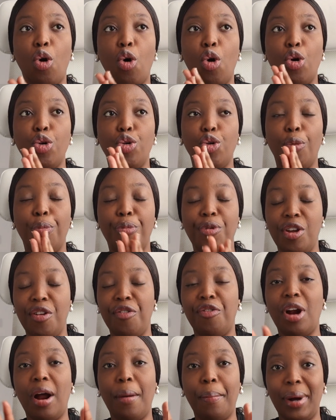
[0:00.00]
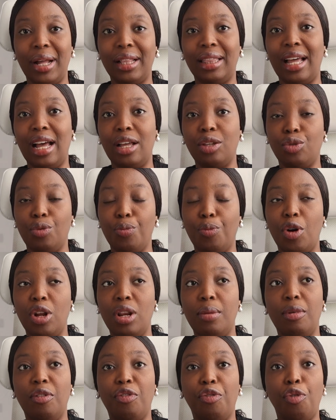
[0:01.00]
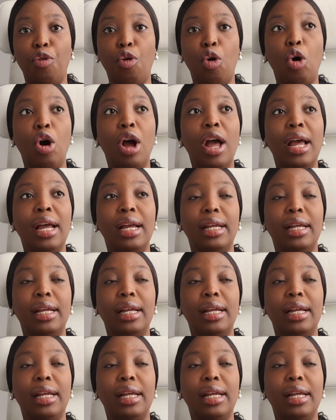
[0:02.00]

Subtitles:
or your behavioral patterns with money before